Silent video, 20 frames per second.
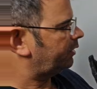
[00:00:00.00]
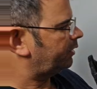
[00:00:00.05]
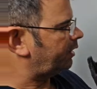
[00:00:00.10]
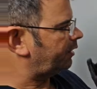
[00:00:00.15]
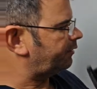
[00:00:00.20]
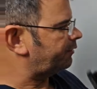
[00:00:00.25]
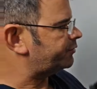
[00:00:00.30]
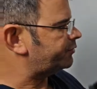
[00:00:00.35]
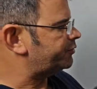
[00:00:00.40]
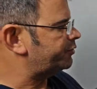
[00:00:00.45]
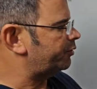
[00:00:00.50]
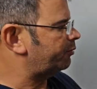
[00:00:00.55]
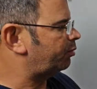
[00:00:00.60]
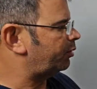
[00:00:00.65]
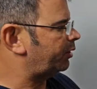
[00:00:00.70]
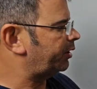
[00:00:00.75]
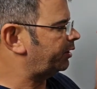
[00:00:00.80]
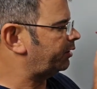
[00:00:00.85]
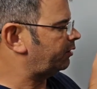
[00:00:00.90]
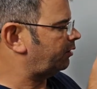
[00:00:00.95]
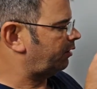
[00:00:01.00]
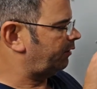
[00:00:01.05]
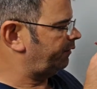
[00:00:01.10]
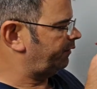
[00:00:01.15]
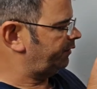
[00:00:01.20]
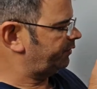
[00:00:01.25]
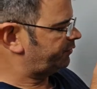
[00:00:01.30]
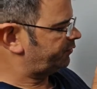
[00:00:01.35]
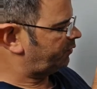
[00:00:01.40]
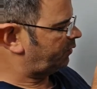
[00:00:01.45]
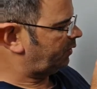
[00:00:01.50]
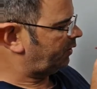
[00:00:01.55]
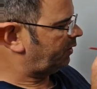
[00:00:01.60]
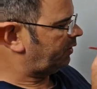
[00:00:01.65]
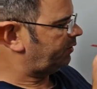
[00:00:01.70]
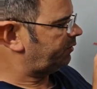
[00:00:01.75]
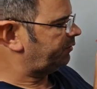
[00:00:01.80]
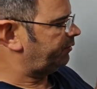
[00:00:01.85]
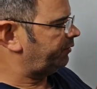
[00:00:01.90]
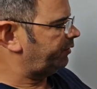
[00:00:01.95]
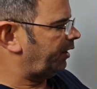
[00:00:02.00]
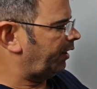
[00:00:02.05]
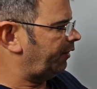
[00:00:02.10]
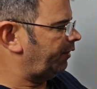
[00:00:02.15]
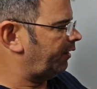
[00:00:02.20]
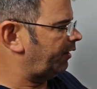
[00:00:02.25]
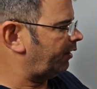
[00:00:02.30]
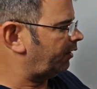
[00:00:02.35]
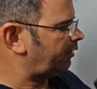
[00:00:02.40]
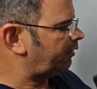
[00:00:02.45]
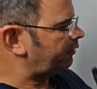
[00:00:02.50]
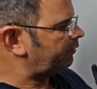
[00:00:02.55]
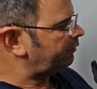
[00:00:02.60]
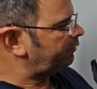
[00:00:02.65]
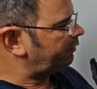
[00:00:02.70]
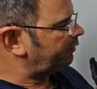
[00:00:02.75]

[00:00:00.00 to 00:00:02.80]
Okay, there's no brick on this wall. None there.